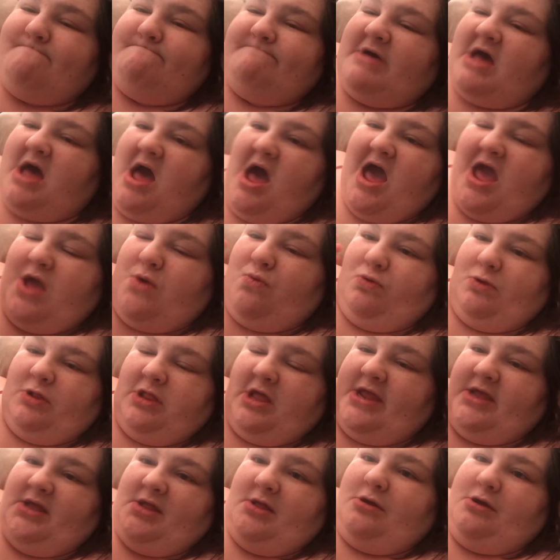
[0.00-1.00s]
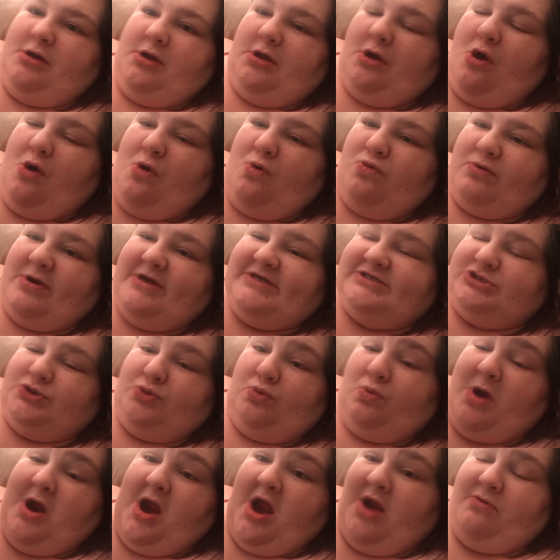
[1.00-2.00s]
but I will, like, go right to
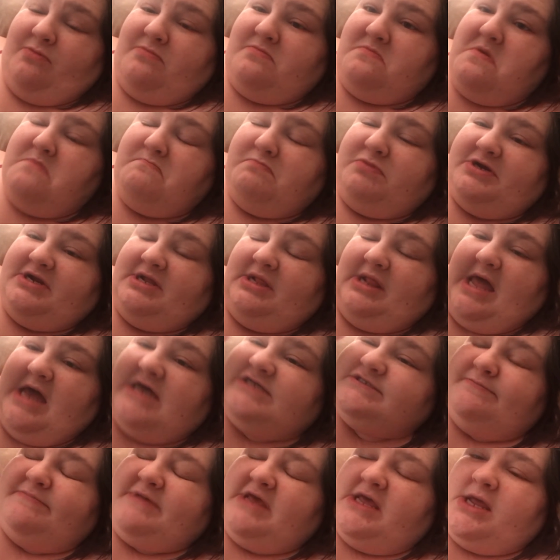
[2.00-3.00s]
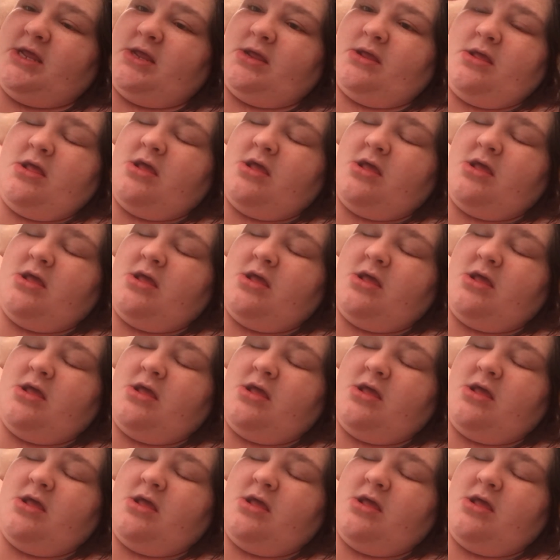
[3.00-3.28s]
where I remembered it last being.